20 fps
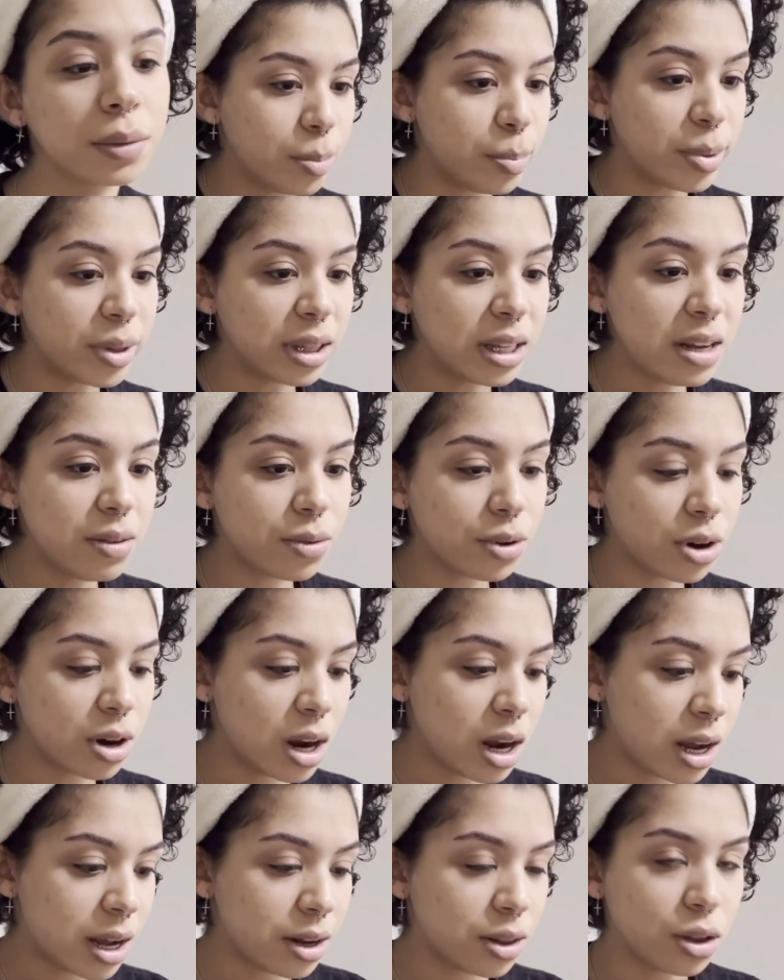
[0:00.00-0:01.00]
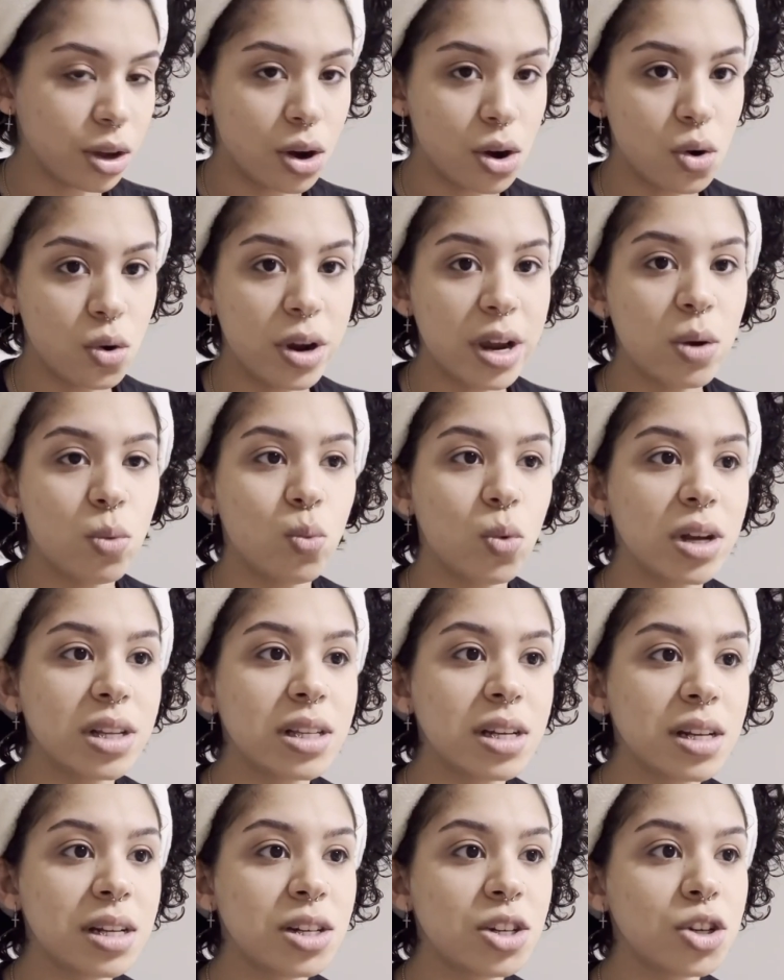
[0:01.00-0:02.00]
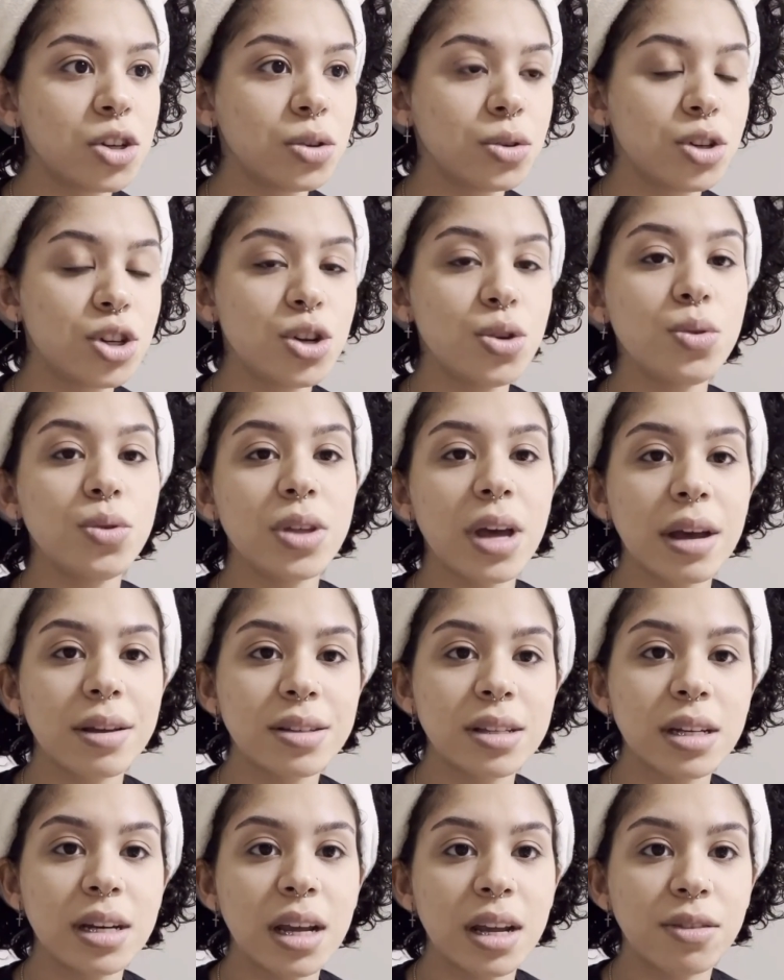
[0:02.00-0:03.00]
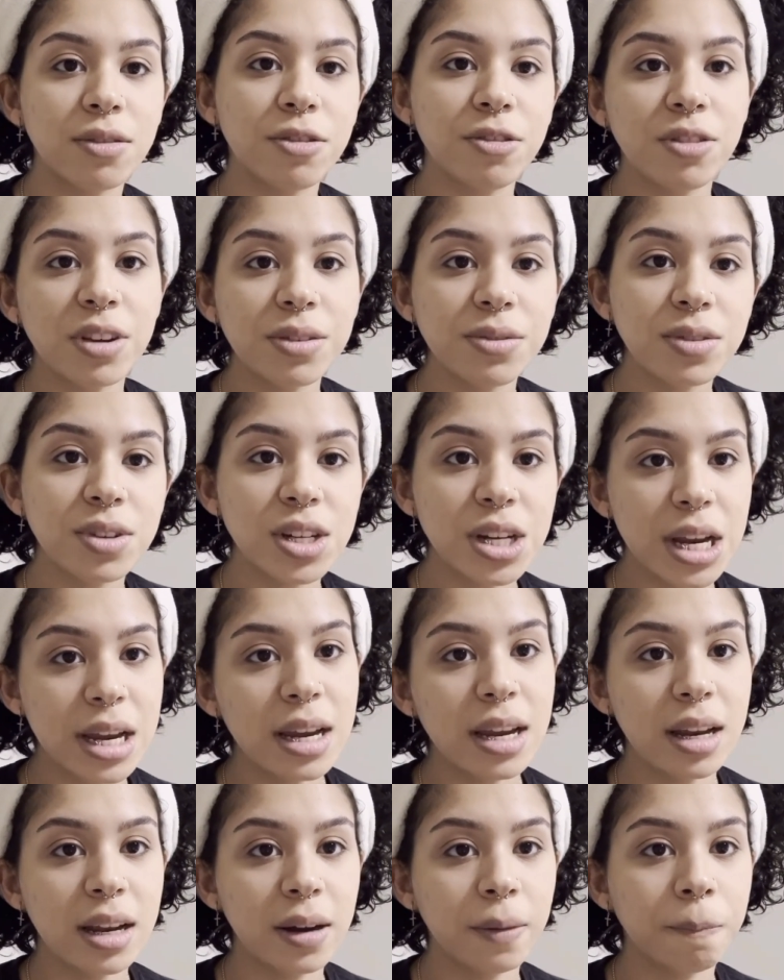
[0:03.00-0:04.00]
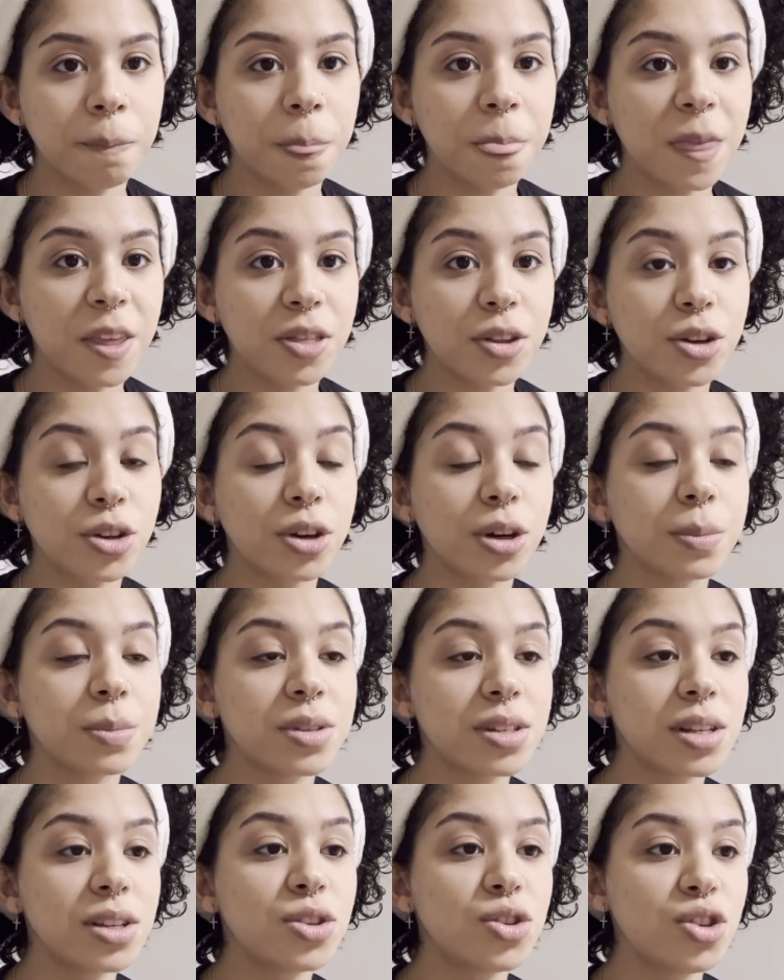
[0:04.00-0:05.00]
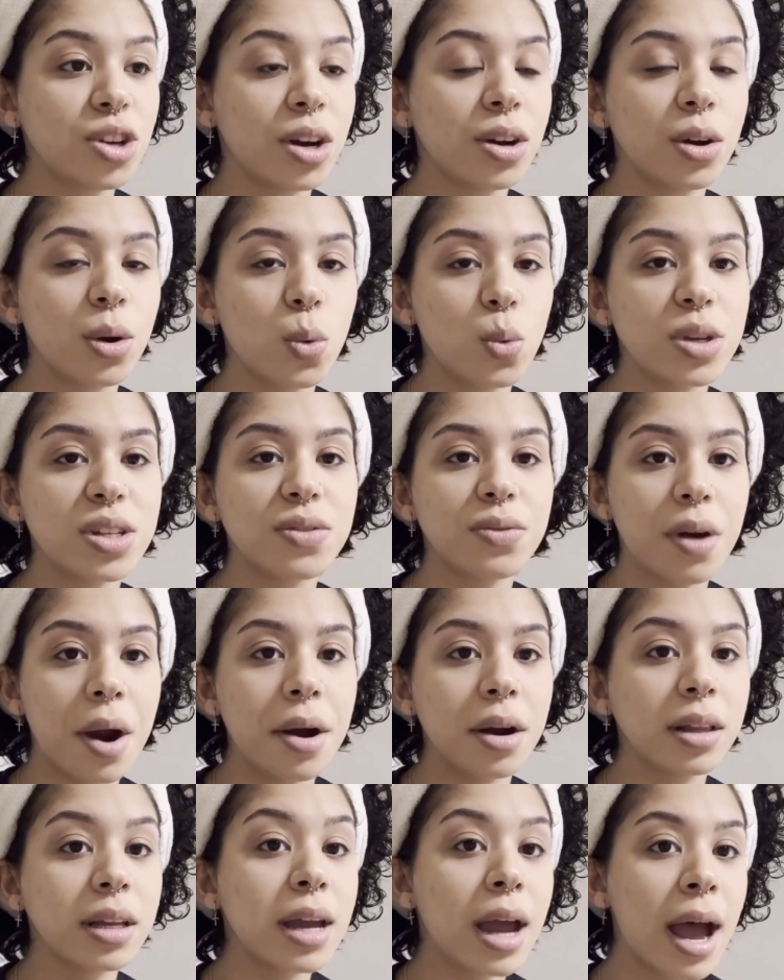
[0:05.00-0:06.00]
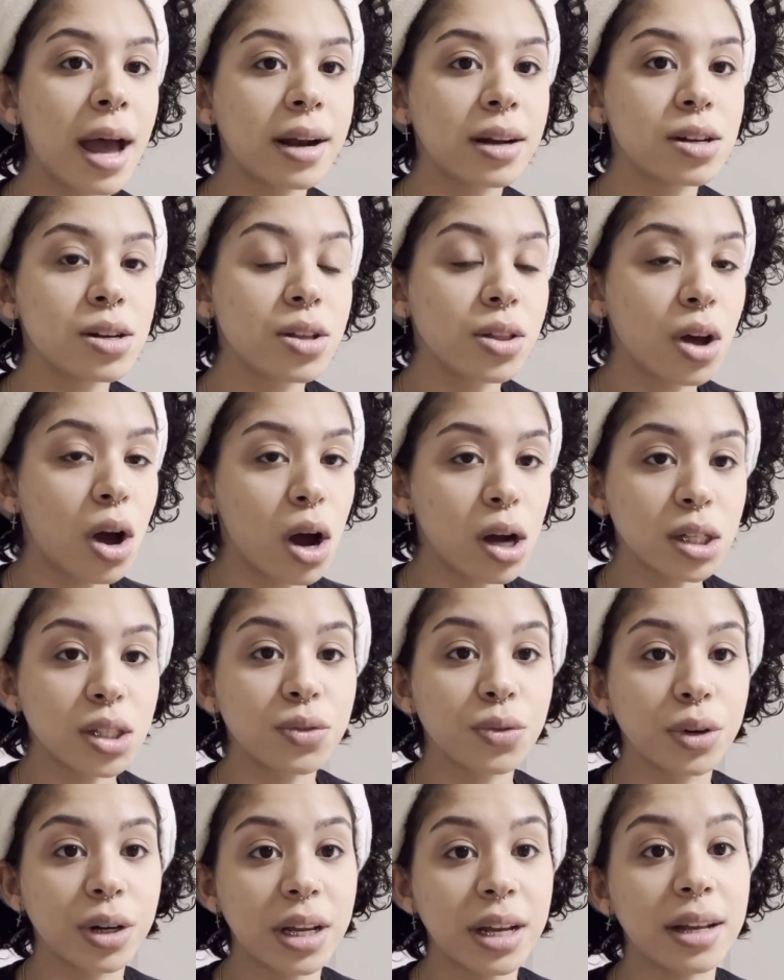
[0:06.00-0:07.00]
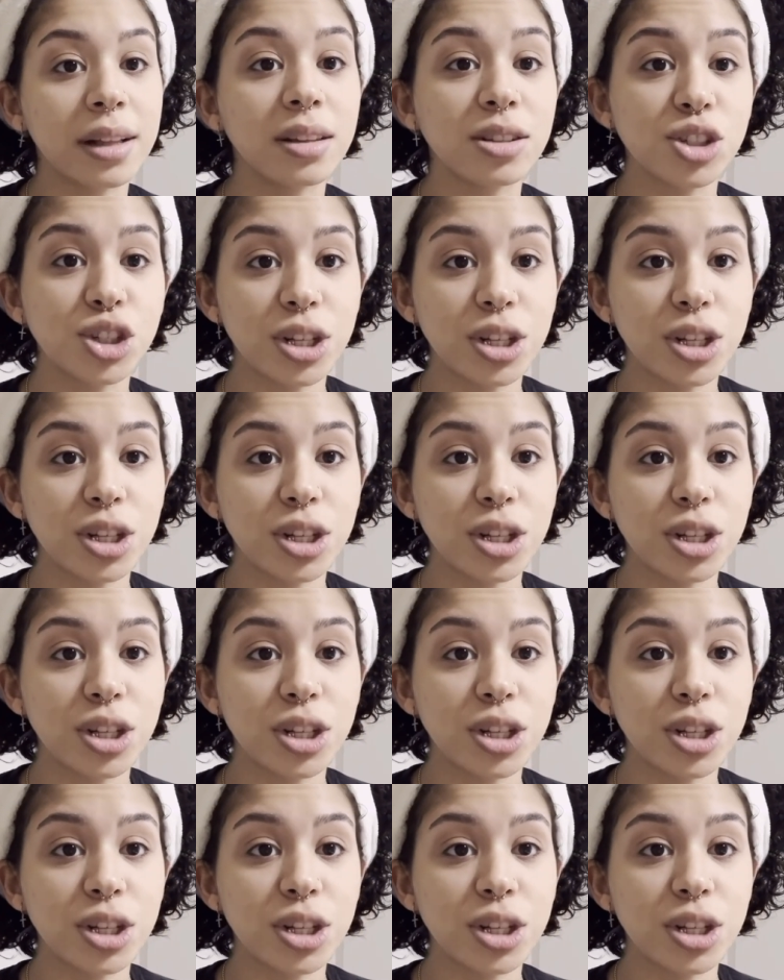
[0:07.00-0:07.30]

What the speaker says: Believe it or not, though, it wasn't until 2015 that the term cisgender was finally added to the Oxford English